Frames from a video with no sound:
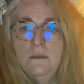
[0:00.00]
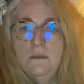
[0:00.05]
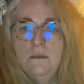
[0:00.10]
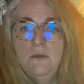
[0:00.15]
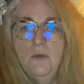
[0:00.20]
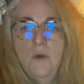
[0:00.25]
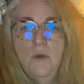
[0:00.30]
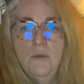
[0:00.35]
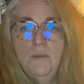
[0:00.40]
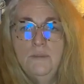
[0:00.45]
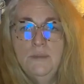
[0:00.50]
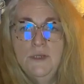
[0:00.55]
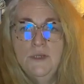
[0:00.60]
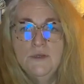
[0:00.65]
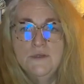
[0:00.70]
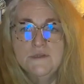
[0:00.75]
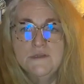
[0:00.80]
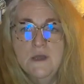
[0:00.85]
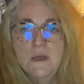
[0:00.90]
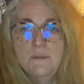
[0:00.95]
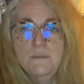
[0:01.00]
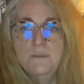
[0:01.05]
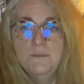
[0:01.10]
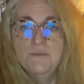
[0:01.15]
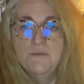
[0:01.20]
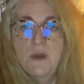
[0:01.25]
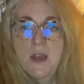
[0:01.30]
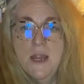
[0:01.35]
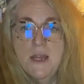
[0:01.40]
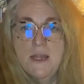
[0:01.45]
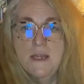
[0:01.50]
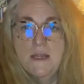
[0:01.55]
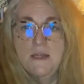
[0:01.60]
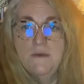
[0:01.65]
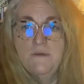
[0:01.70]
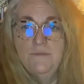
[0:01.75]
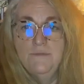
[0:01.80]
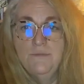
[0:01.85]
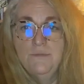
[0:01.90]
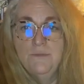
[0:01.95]
Not because I'm
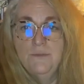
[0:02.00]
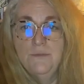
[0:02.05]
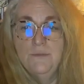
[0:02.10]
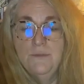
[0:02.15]
brave,